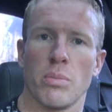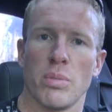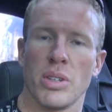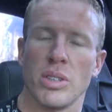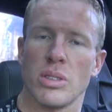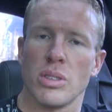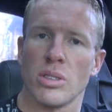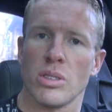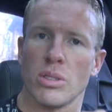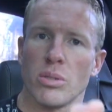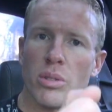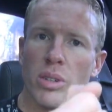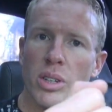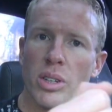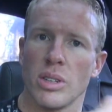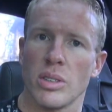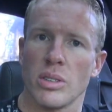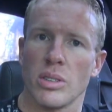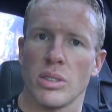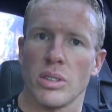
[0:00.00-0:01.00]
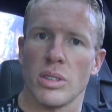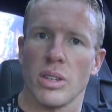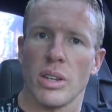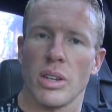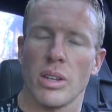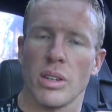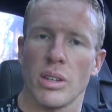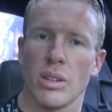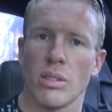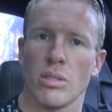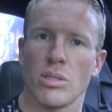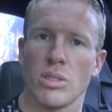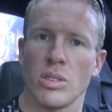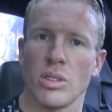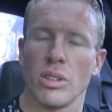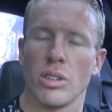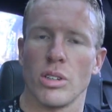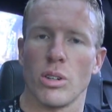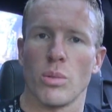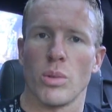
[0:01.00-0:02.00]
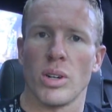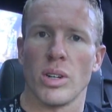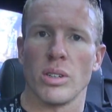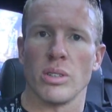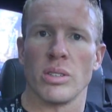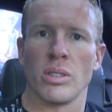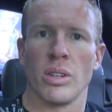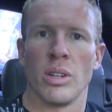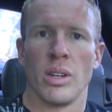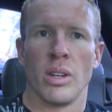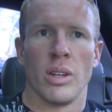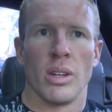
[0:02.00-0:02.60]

pistons rings and those cylinder walls.